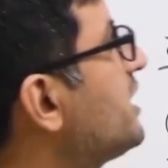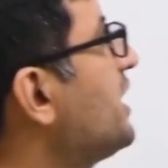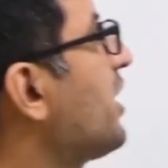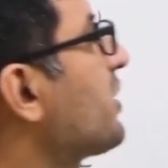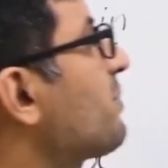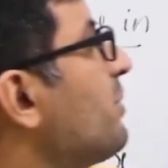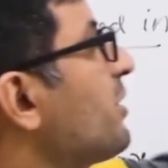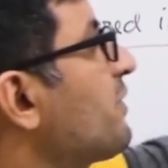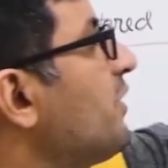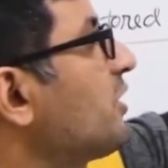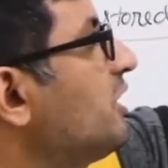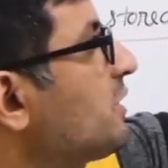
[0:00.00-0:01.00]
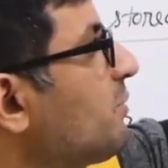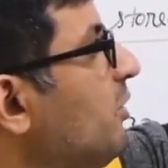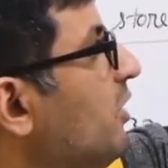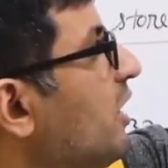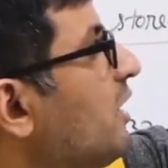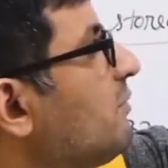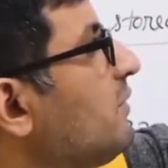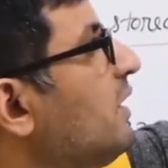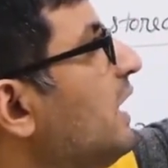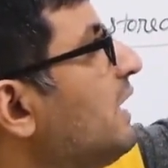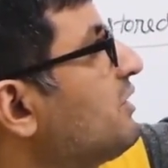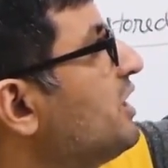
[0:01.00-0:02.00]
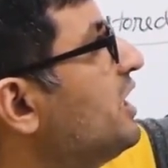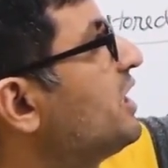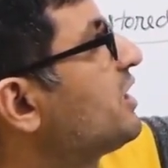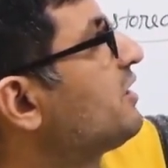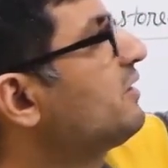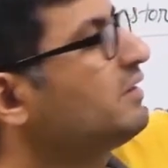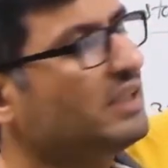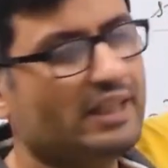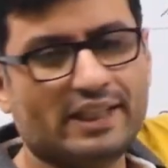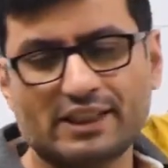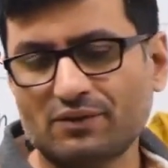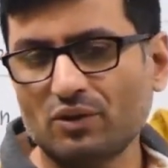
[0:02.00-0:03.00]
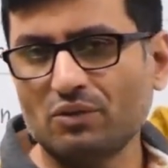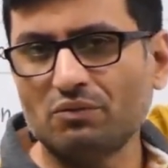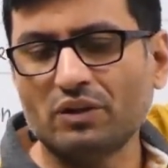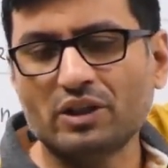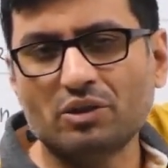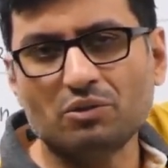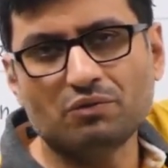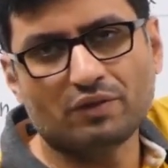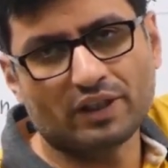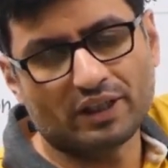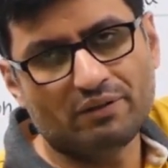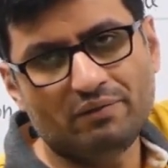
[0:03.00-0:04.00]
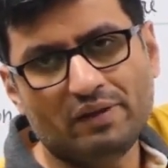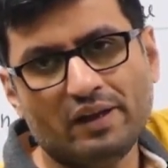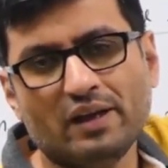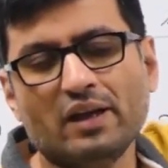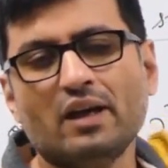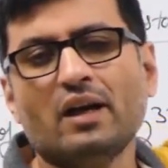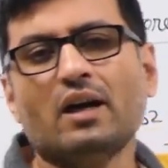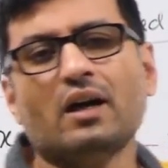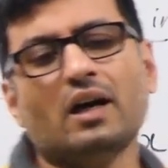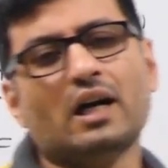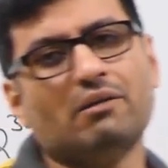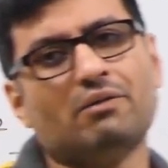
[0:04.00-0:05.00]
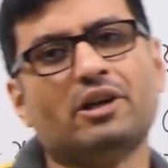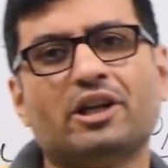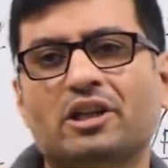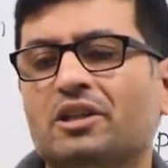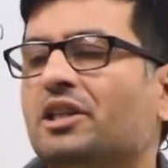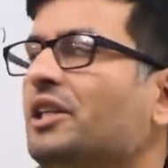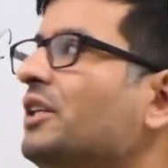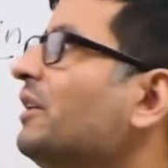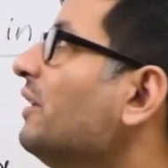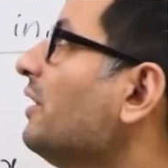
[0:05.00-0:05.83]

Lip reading: the output for this program. I've changed x from 1 to 5. I've written the